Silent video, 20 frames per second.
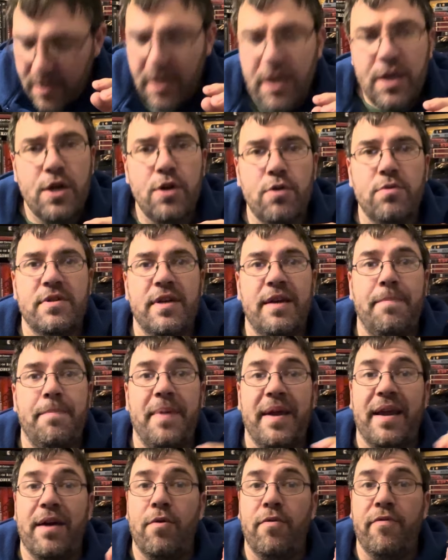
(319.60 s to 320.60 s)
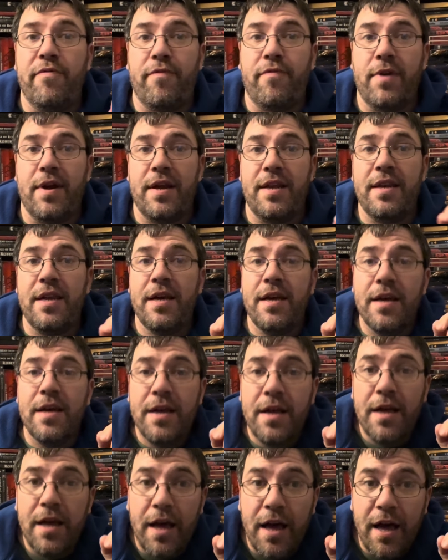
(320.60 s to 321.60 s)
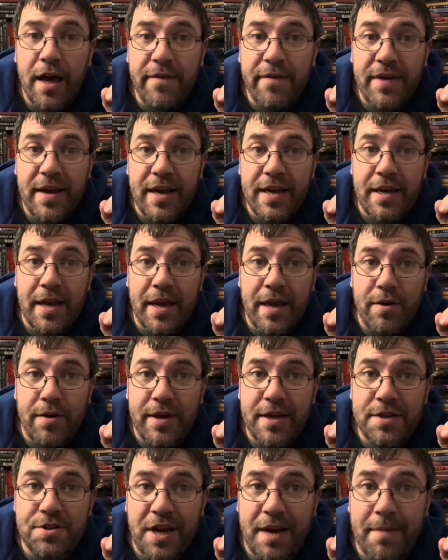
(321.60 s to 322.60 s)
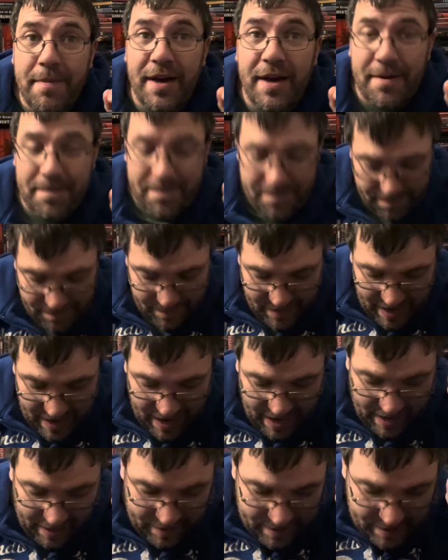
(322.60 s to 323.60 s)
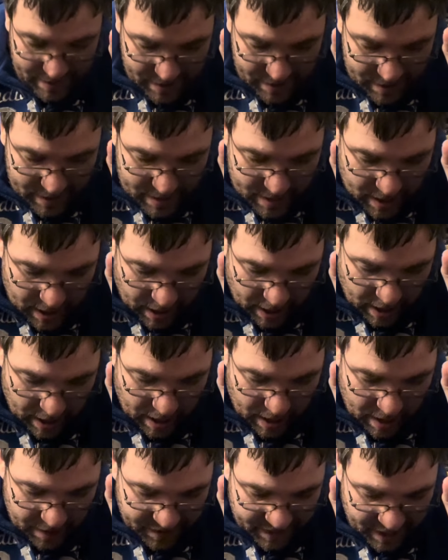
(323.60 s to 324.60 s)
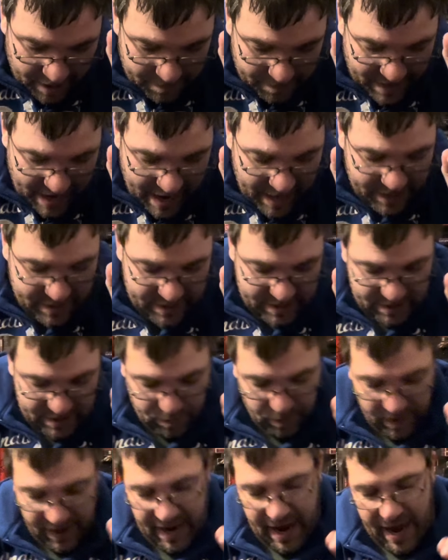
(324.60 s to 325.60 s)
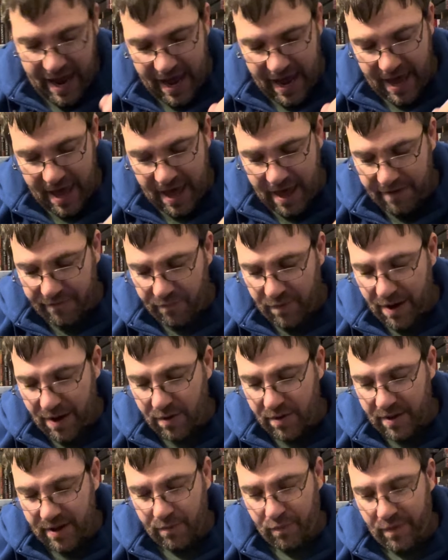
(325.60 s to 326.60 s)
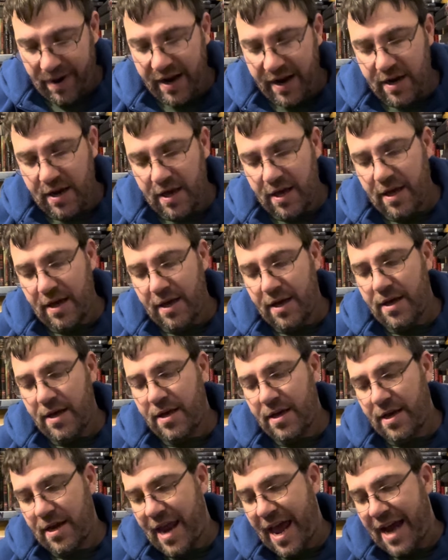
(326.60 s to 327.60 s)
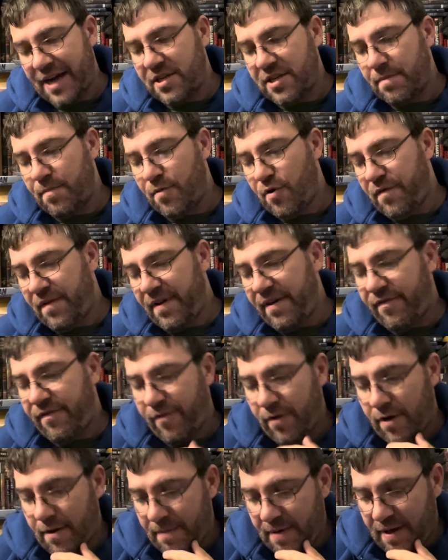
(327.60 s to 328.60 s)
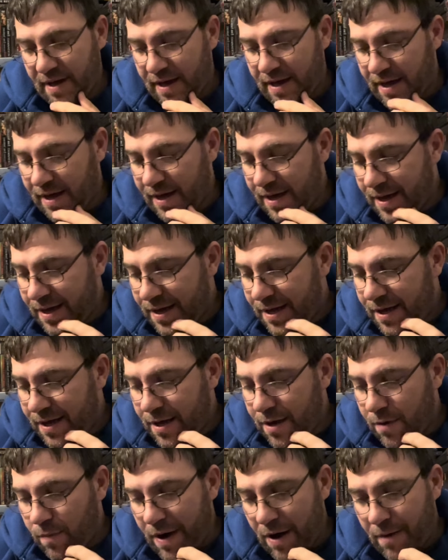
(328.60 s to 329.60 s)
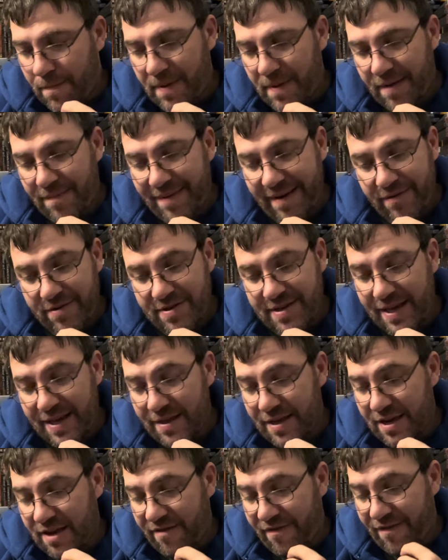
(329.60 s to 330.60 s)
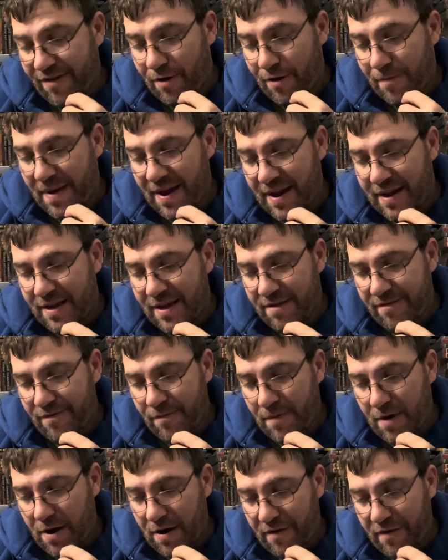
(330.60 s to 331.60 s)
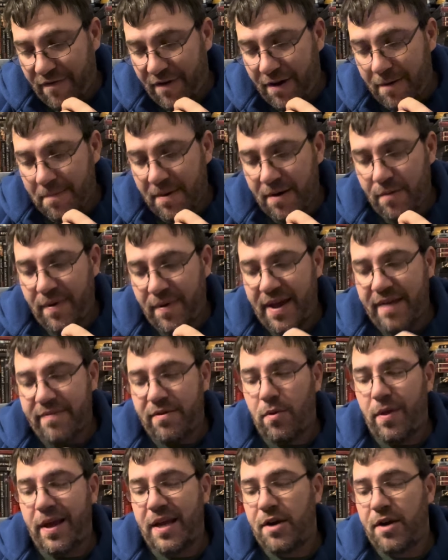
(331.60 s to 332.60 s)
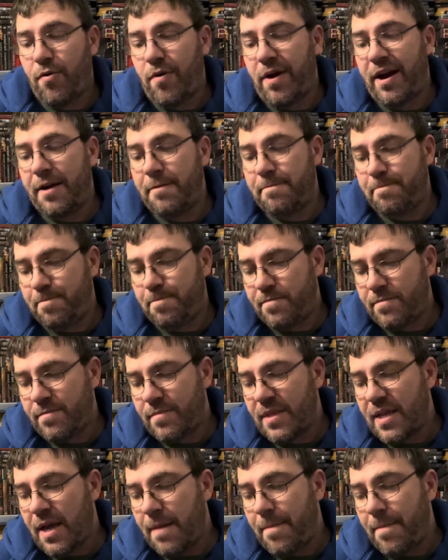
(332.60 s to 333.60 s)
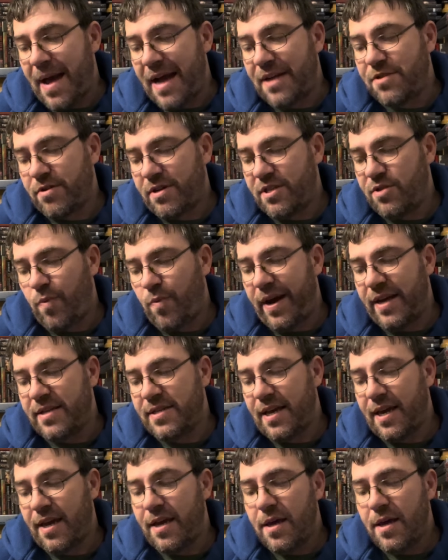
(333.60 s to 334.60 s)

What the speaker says: who's a big old friend of Hideo Kojima. Yeah. Then up next, we have, an action movie from, I've never seen this film out of his filmography, but we have the late, great Patrick Swayze,